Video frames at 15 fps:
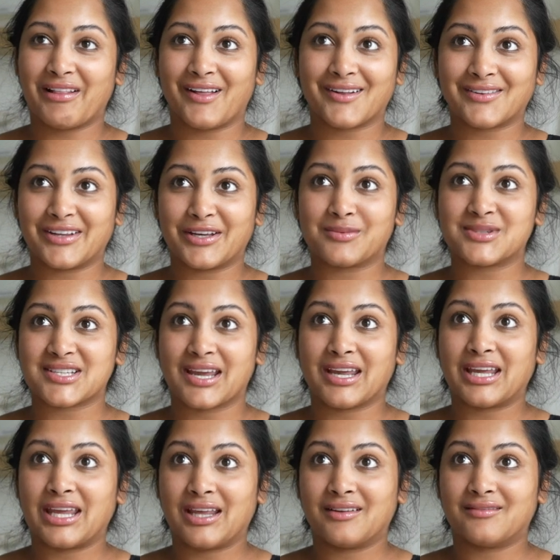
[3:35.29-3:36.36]
Luckily it was
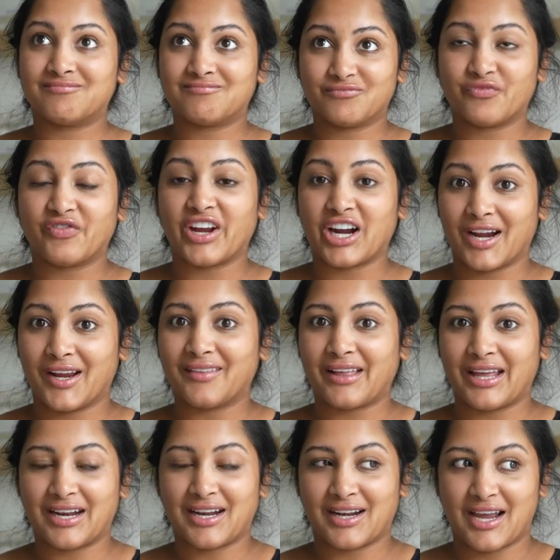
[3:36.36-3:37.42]
like very
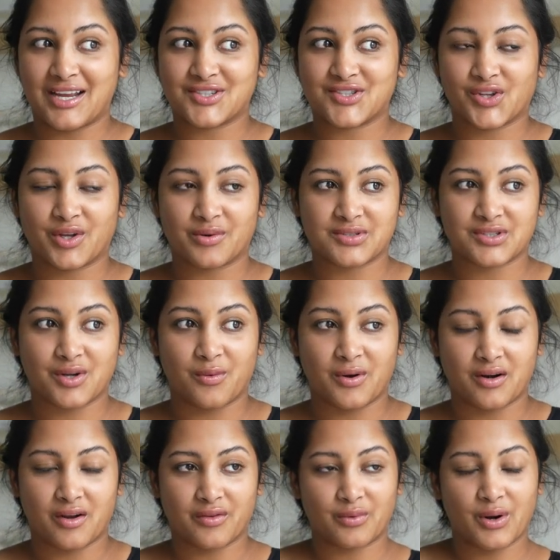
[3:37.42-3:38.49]
late at night so there was no
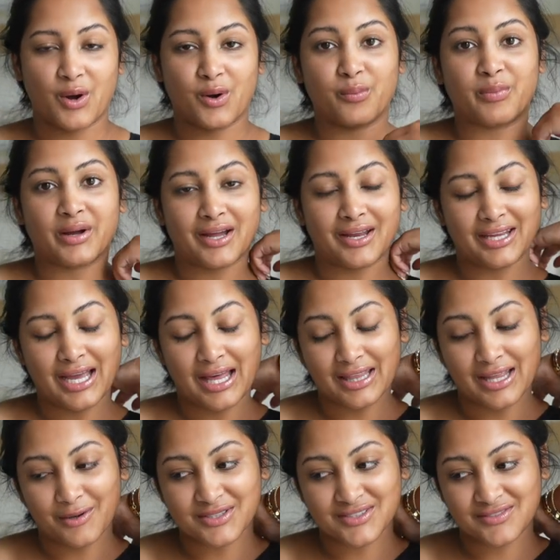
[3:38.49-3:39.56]
one on the road but yeah
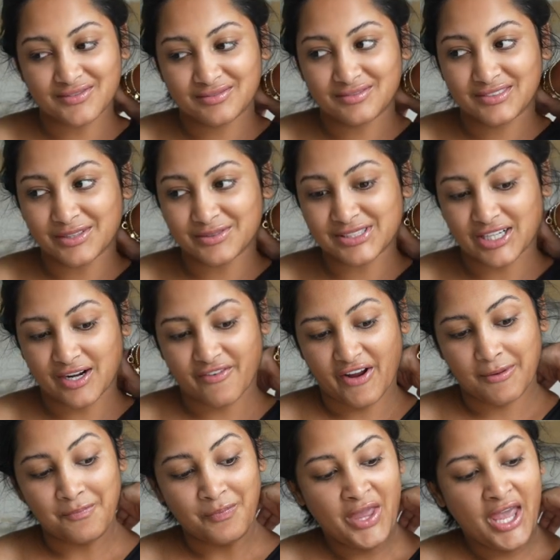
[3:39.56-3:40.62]
that was that was
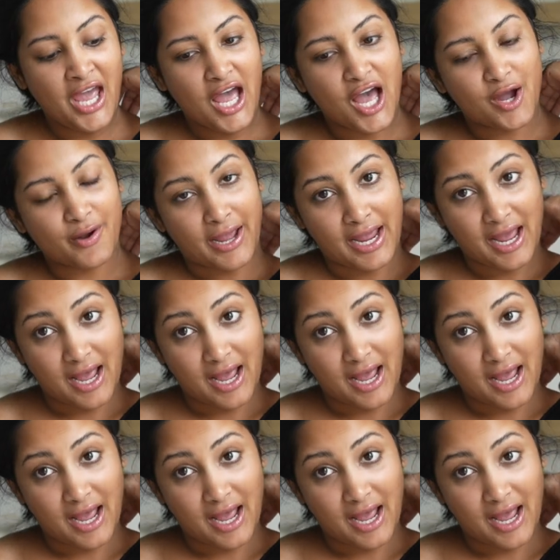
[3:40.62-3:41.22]
terrifying okay